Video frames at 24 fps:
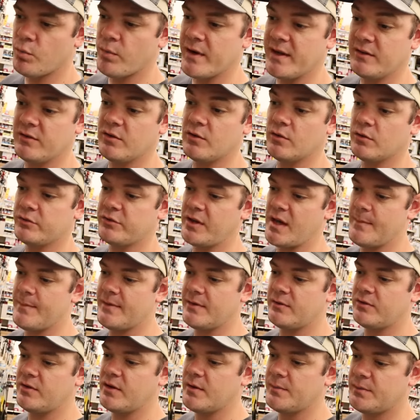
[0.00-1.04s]
regional
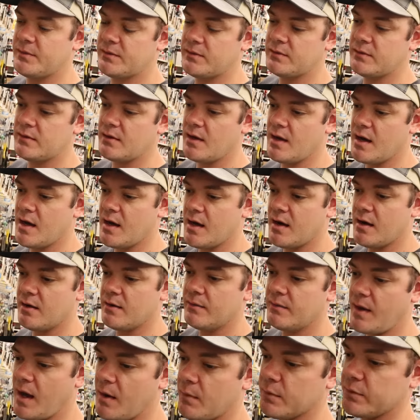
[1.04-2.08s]
championships,
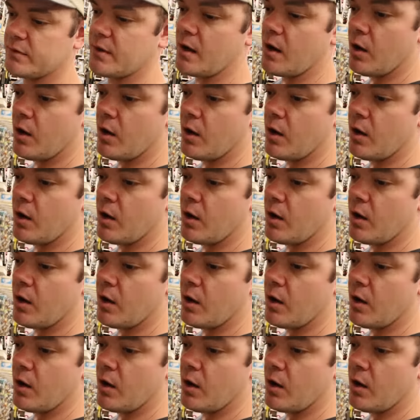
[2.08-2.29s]
I was